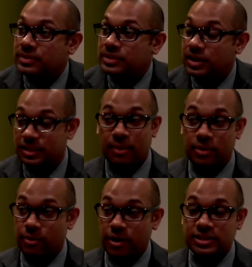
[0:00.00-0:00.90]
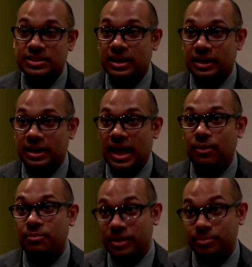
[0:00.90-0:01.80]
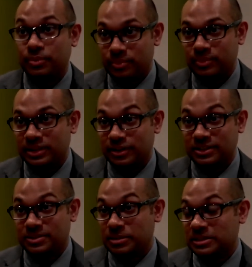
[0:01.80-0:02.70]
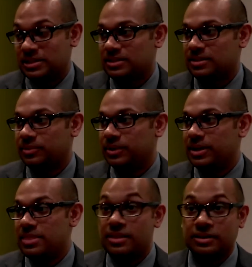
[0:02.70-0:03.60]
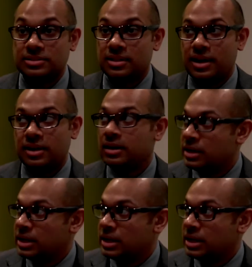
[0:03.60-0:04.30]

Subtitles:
that we were asking our people with learning disabilities were things like,